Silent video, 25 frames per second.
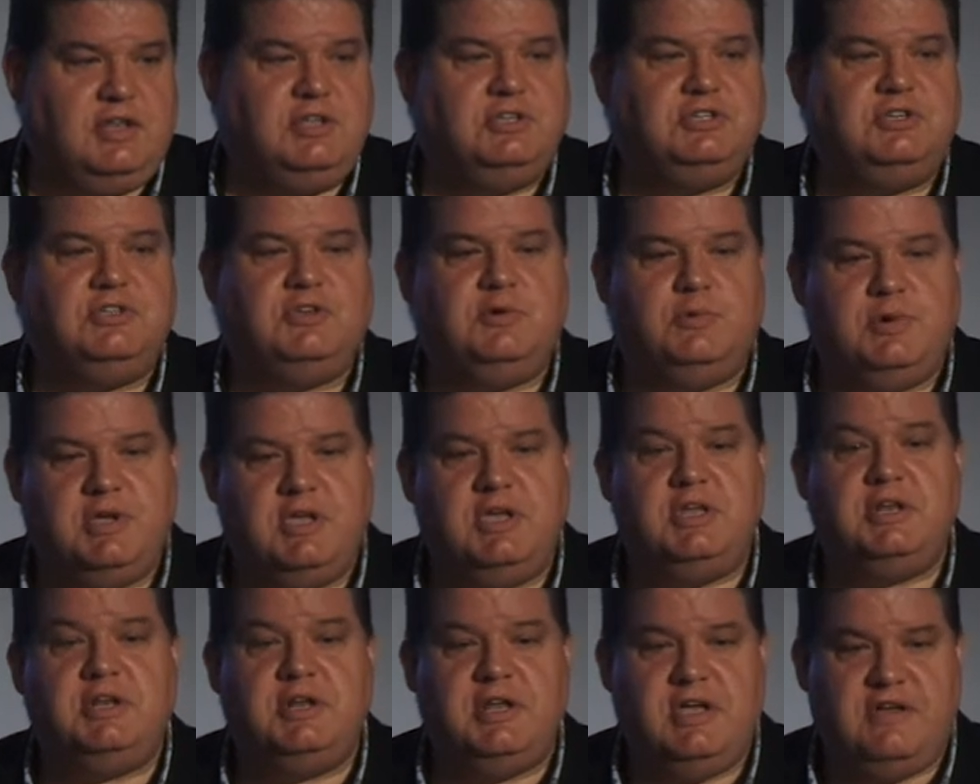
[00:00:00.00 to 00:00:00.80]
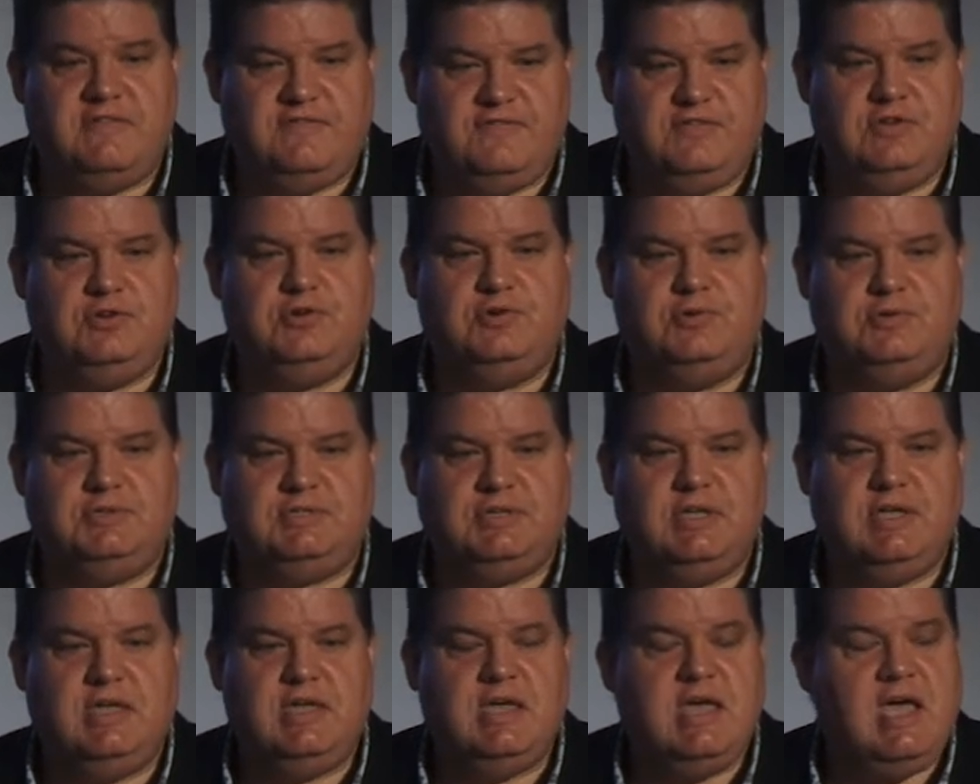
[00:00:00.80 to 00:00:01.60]
energy that we eat in our
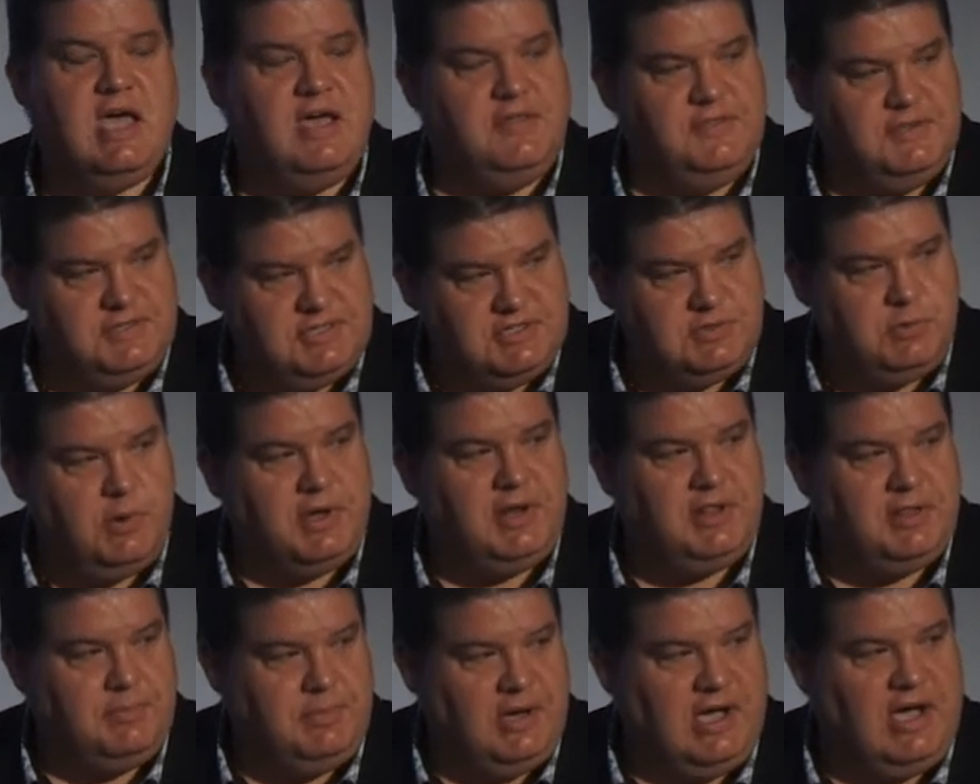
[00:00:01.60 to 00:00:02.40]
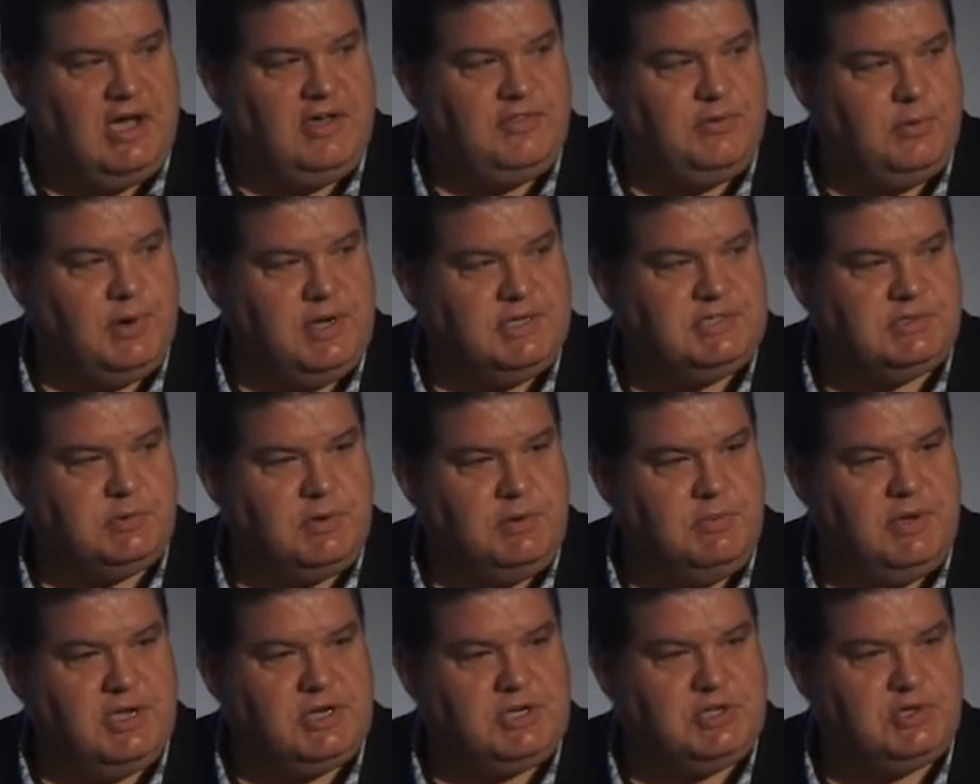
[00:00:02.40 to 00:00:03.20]
foods. And this is one of the pathways that
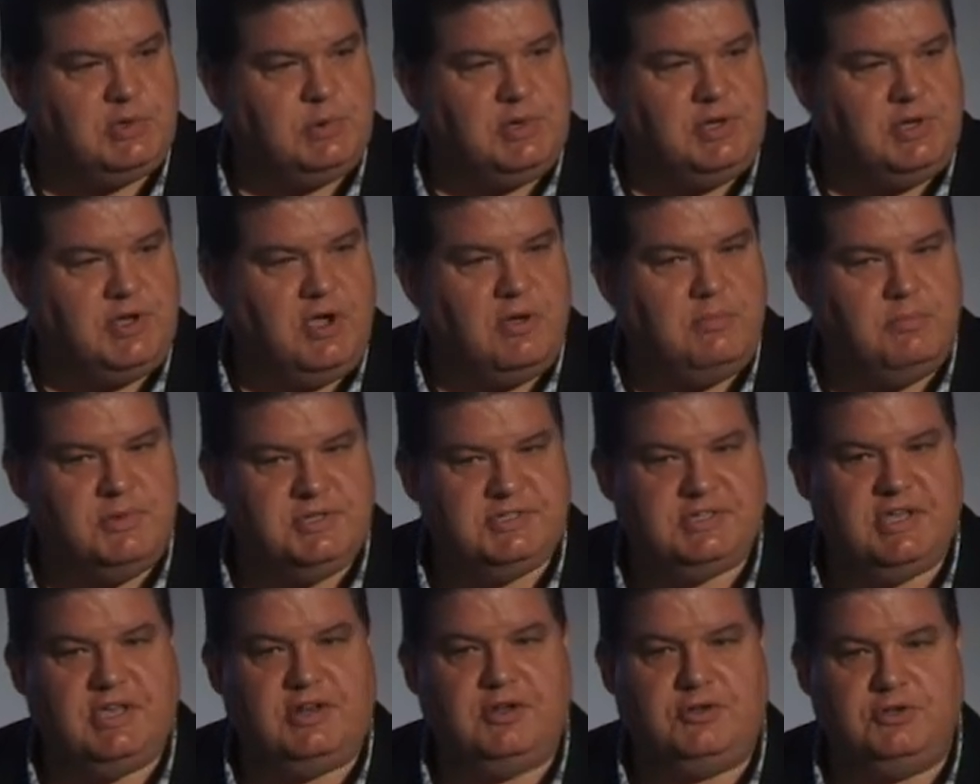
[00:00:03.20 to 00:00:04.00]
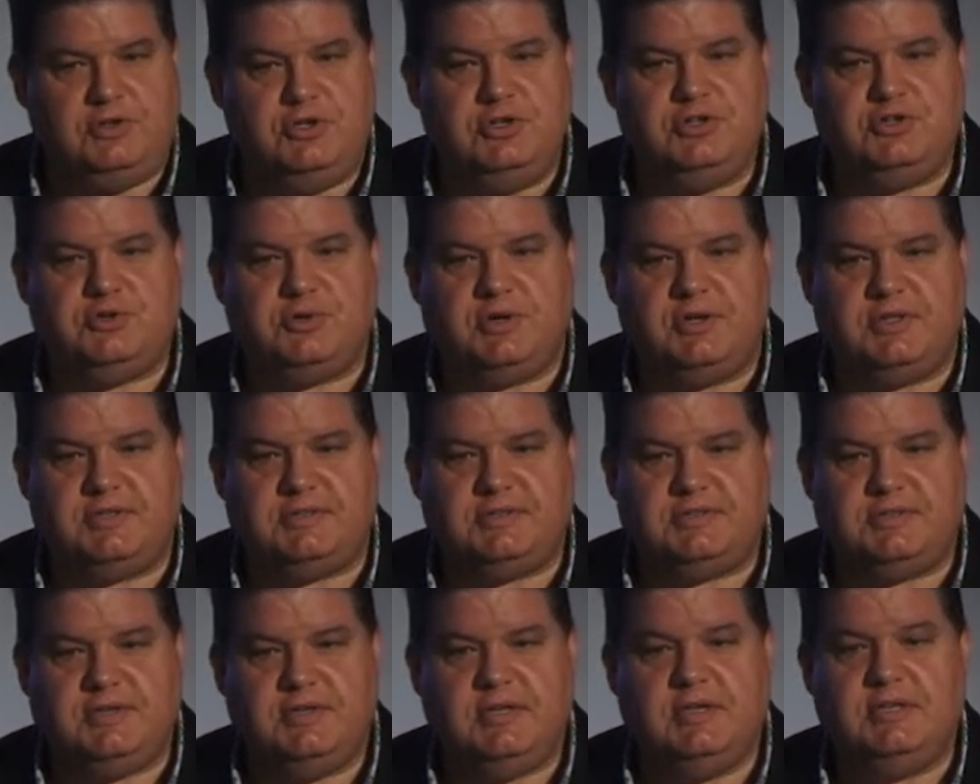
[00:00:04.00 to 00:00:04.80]
we make sure we don't miss out on
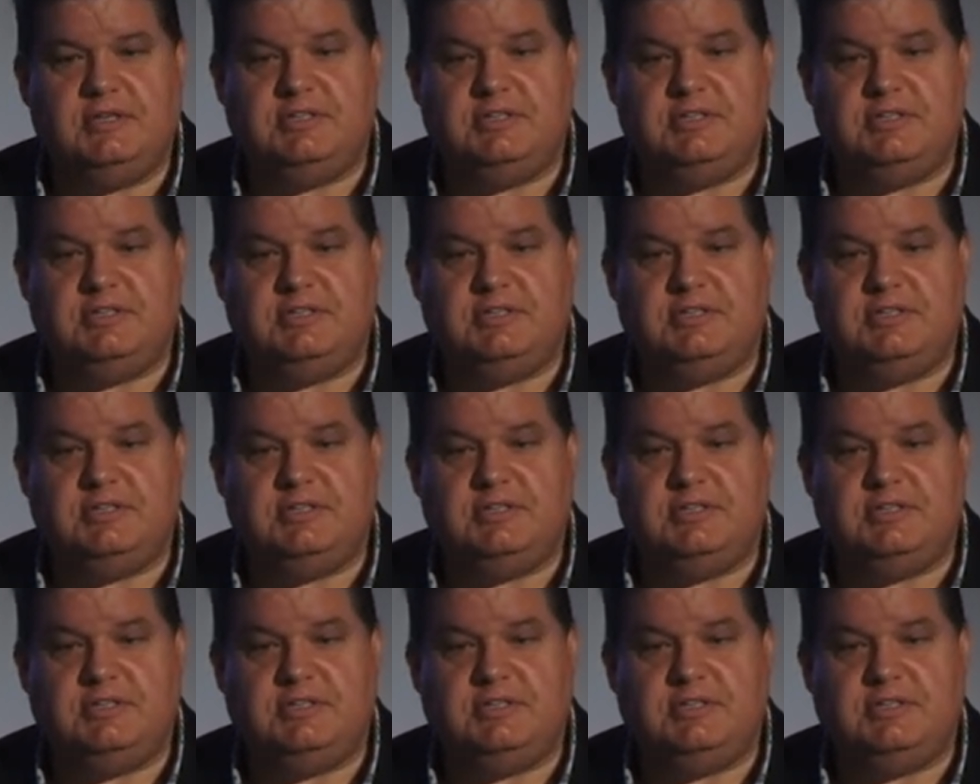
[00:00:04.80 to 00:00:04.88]
nutrients.